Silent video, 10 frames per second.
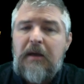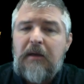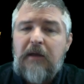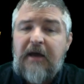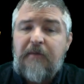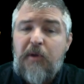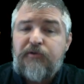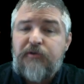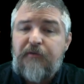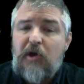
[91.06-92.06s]
Like
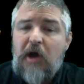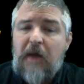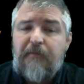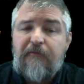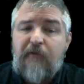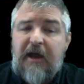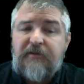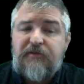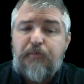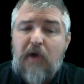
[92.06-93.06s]
most of Europe,
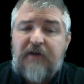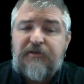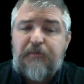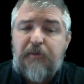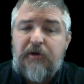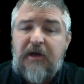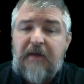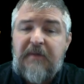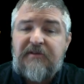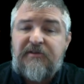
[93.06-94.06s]
France prospered
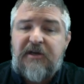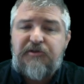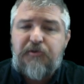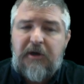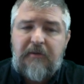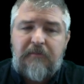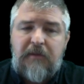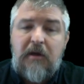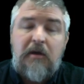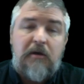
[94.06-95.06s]
at mid-century.
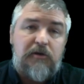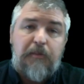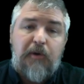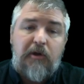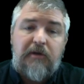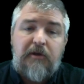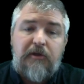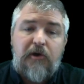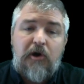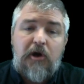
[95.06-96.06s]
Napoleon
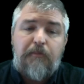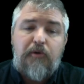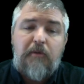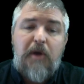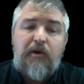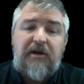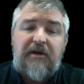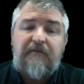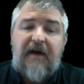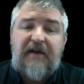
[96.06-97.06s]
III promoted
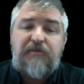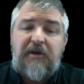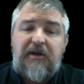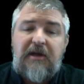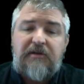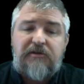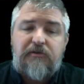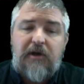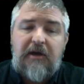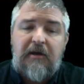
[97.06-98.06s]
investment in
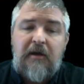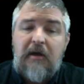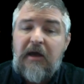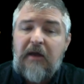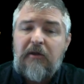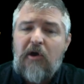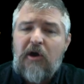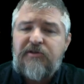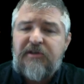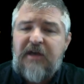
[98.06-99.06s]
industry and
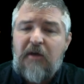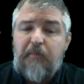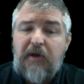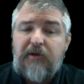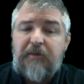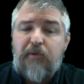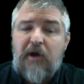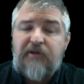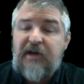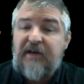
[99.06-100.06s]
large-scale building
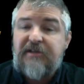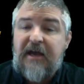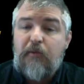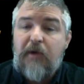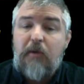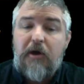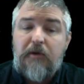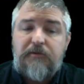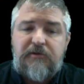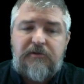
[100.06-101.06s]
projects like
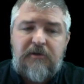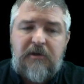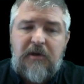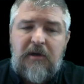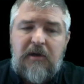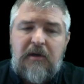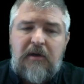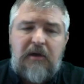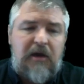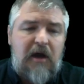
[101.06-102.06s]
railroads.
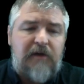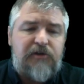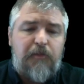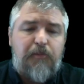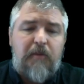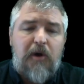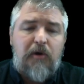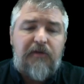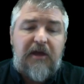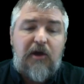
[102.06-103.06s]
He also
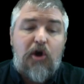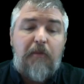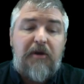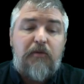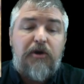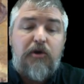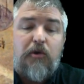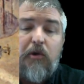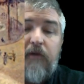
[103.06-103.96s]
promoted the urban renewal of